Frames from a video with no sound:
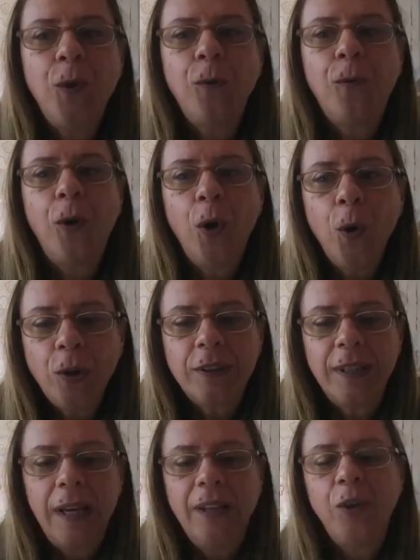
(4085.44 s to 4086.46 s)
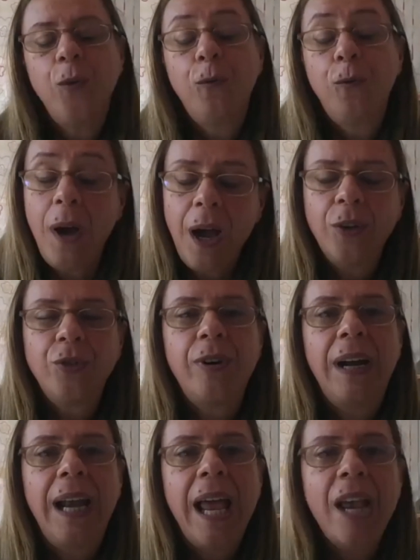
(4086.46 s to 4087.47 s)
you've looked and you found
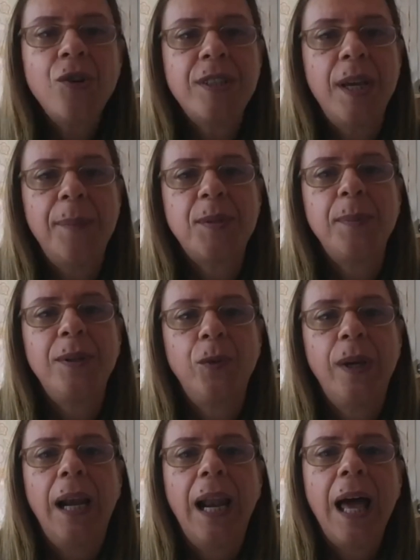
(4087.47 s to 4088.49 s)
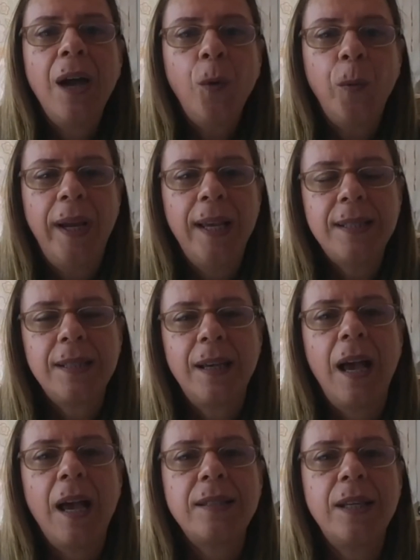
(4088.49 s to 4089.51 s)
relationships between language
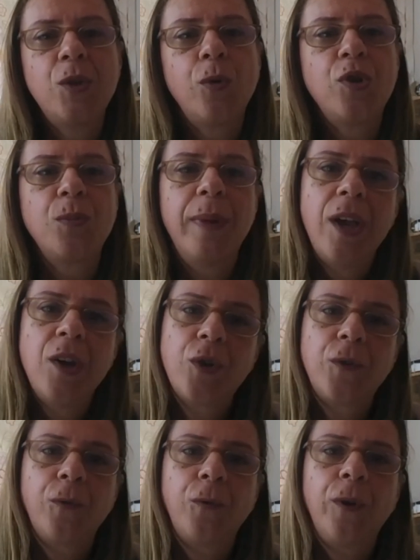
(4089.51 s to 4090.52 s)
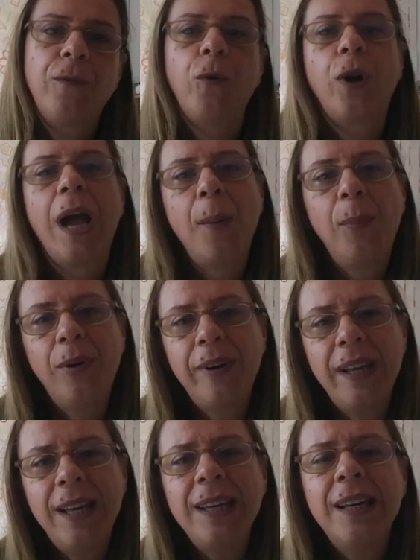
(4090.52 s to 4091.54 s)
as this was measured with
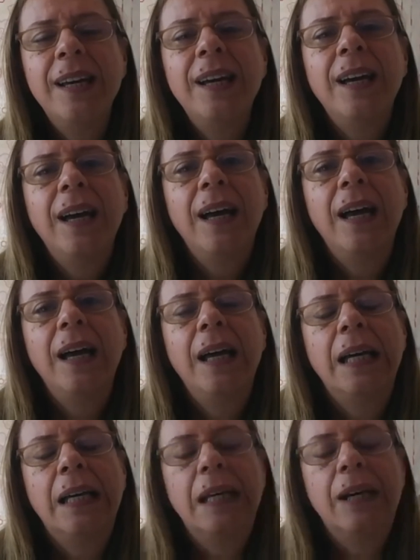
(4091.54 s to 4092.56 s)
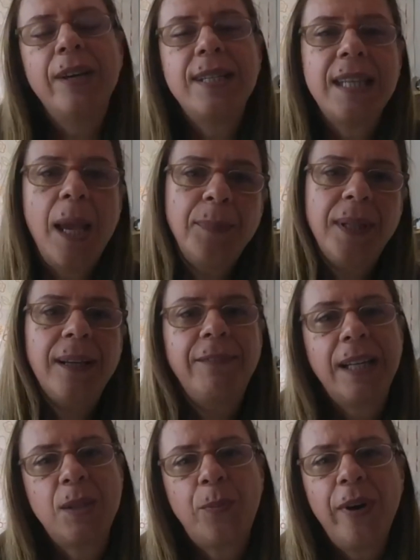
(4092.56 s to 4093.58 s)
vocabulary, mm-hmm. uh, receptive,
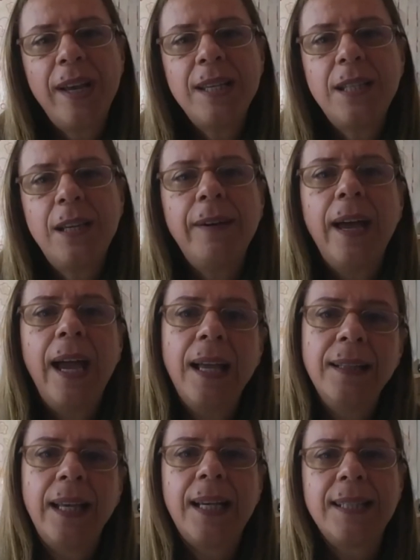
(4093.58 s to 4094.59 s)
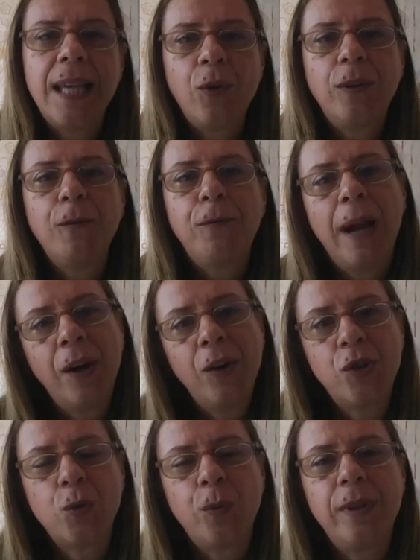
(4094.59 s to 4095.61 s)
expressive, and executive
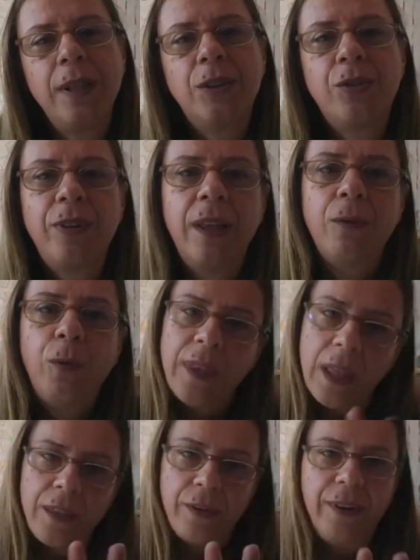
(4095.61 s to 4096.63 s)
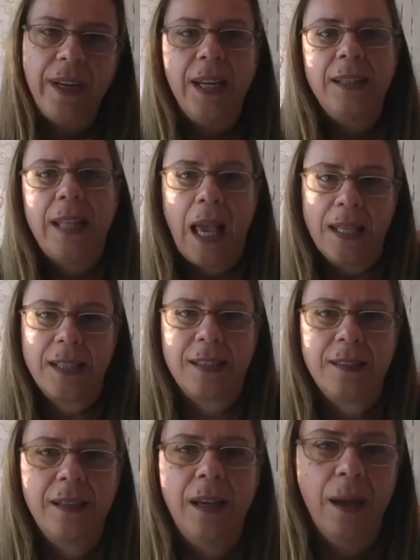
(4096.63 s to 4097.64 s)
functions with the three with the three
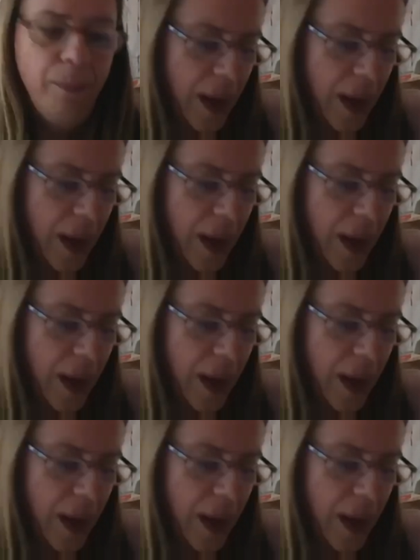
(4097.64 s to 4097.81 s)
tasks: uh,